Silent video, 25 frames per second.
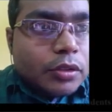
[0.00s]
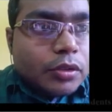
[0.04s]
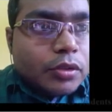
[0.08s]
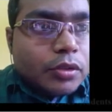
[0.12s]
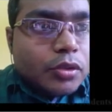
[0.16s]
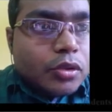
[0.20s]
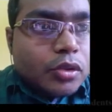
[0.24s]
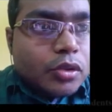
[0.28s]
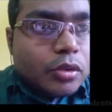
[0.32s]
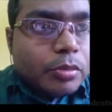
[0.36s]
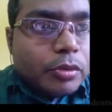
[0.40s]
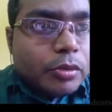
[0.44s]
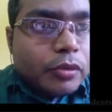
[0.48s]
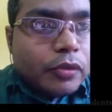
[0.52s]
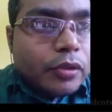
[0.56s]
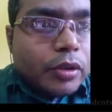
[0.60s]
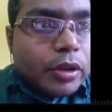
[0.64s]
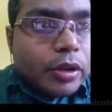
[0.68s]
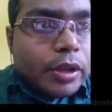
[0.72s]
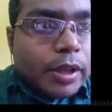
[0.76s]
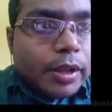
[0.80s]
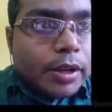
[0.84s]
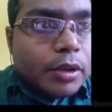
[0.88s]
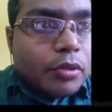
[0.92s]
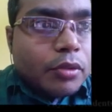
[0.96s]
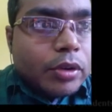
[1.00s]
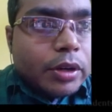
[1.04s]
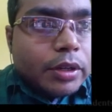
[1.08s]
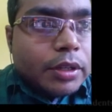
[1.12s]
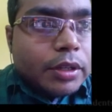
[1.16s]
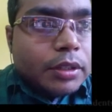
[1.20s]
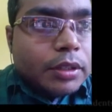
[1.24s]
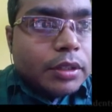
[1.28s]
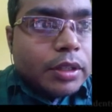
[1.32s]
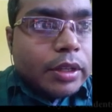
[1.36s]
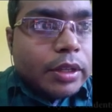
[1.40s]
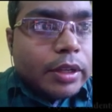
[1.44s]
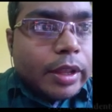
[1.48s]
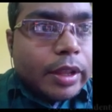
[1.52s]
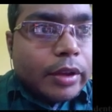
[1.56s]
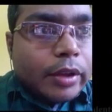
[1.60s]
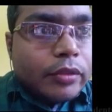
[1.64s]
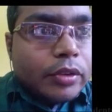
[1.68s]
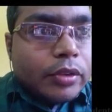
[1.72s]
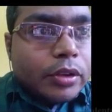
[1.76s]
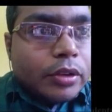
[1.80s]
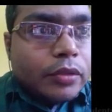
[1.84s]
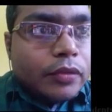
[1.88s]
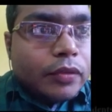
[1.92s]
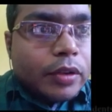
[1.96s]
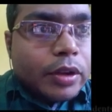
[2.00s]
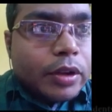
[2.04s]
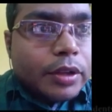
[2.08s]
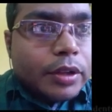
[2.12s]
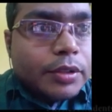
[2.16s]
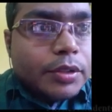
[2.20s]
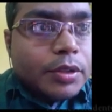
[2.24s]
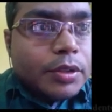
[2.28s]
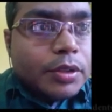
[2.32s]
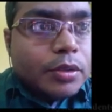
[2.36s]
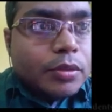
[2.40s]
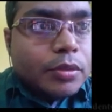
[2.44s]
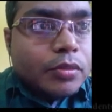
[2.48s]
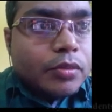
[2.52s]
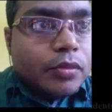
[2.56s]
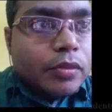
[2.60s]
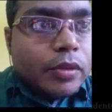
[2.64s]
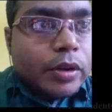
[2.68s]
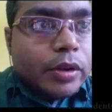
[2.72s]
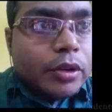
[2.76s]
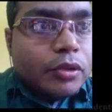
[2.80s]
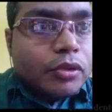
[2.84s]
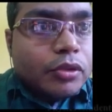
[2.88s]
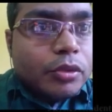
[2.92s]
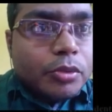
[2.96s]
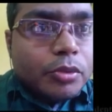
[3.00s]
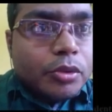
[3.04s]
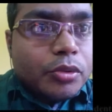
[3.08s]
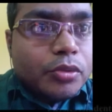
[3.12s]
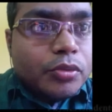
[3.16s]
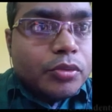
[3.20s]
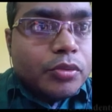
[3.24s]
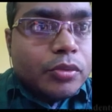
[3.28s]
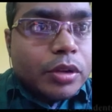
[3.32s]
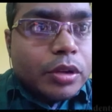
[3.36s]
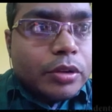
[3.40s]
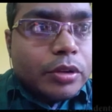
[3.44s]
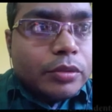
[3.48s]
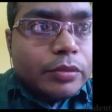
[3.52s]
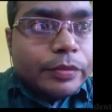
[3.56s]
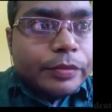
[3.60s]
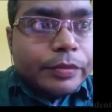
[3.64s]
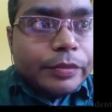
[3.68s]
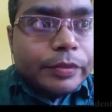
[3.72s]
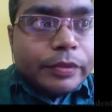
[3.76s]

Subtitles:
So before calculating the electric flux, what you have to do now?